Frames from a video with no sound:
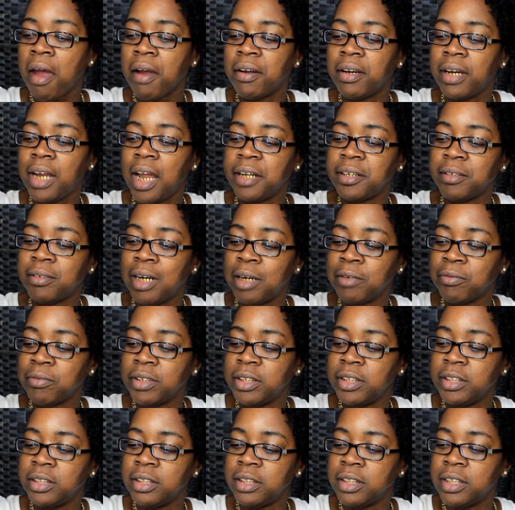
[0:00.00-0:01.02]
like, I
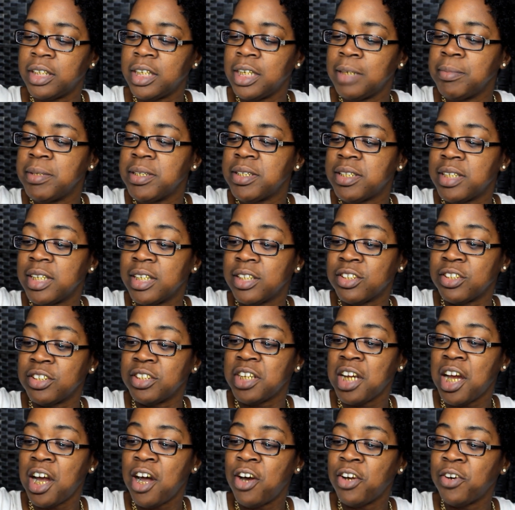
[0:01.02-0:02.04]
read in the comment section,
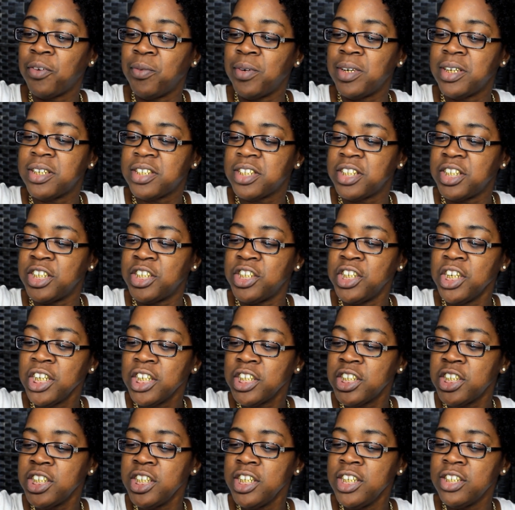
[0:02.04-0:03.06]
y'all the ones said
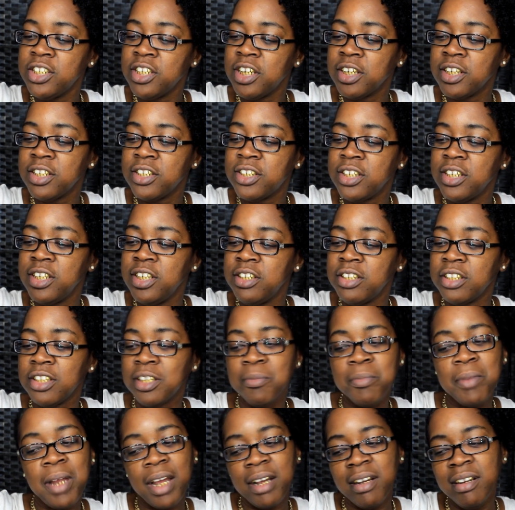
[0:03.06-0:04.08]
Chuck E. Cheese, Chuck E. Cheese, and
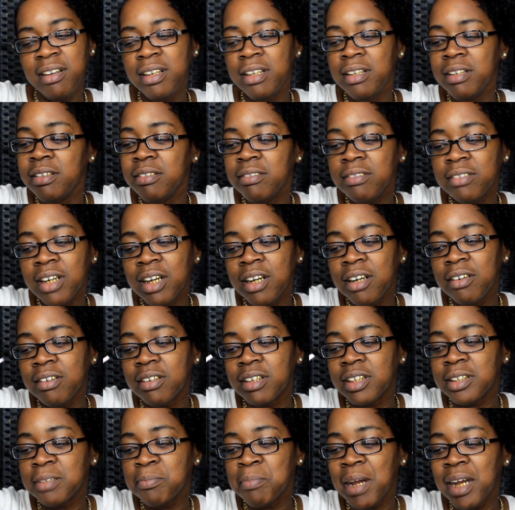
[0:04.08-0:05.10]
I'm like, oh no,
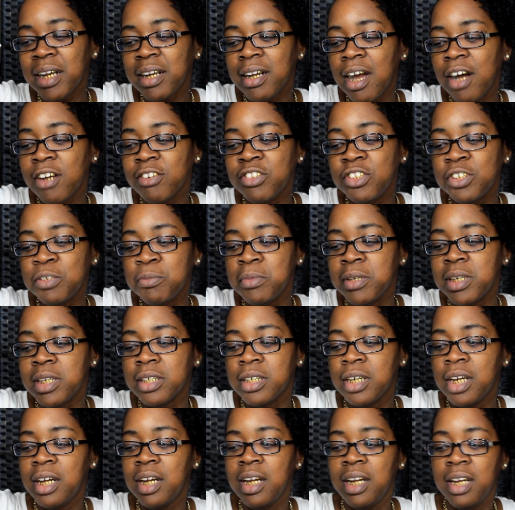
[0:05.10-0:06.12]
because it might cost too much.
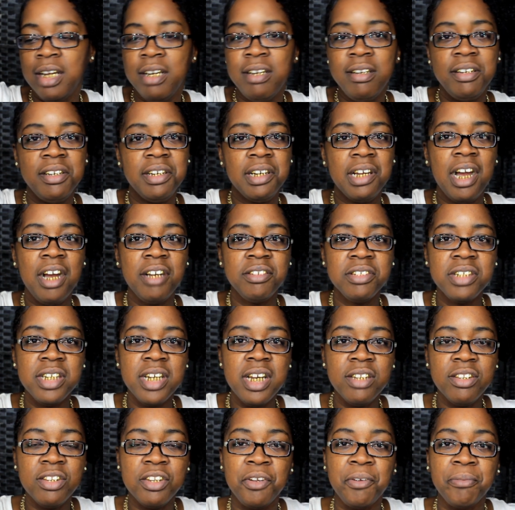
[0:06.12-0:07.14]
It didn't cost
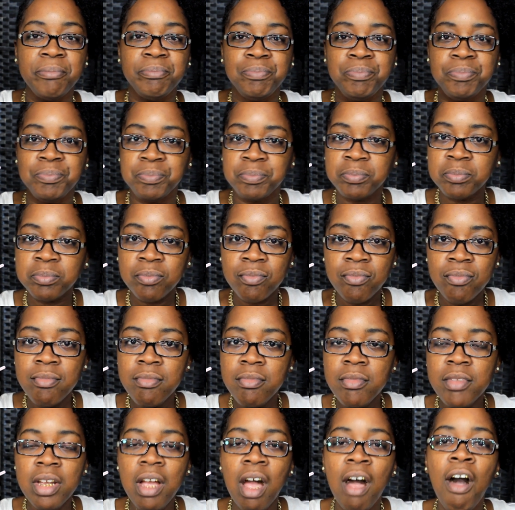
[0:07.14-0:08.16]
nothing.
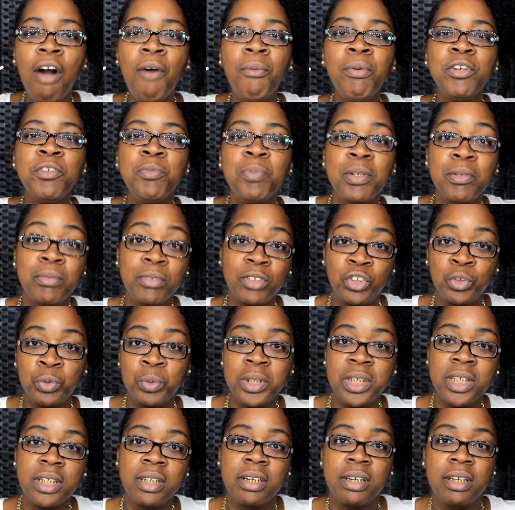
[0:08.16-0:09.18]
All we spent was
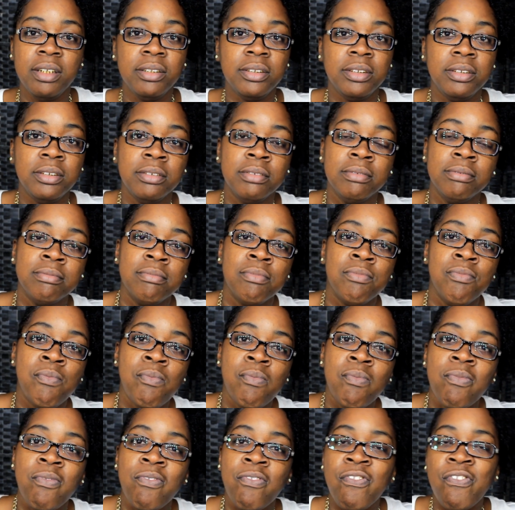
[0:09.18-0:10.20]
twenty dollars,
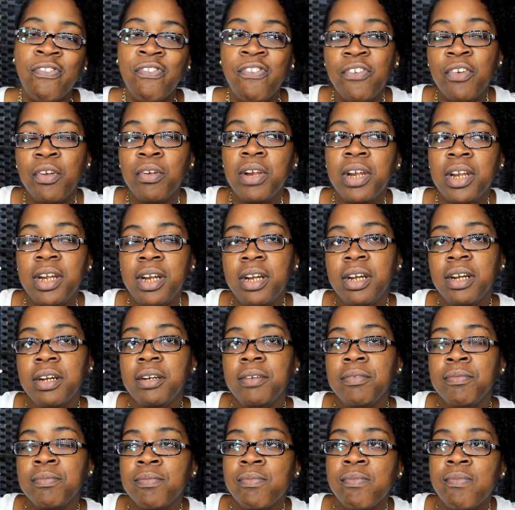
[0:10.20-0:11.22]

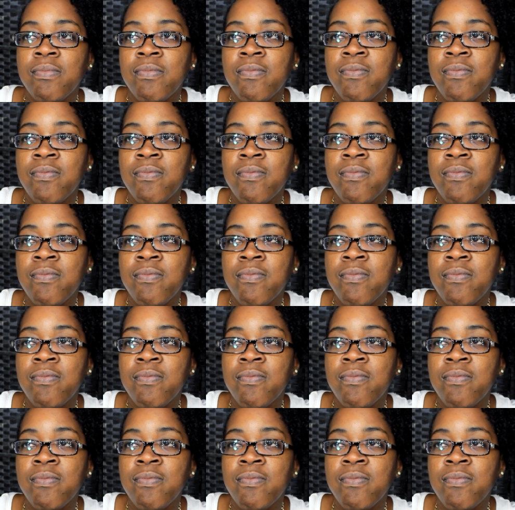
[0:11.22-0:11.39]
and